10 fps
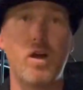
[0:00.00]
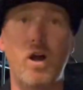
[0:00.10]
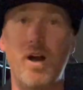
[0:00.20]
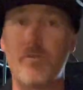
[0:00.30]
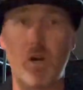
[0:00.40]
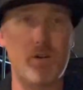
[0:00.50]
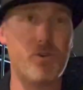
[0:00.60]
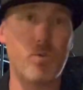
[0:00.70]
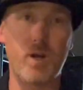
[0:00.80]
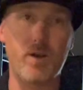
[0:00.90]
I've got to
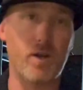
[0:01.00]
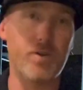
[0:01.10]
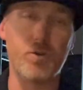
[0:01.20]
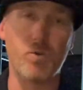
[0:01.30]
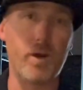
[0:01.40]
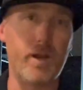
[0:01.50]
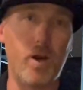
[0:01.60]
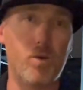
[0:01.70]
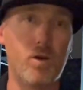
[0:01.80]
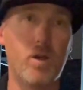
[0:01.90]
do what I got to do right
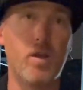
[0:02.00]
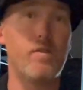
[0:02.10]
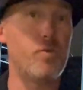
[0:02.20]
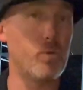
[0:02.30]
now. If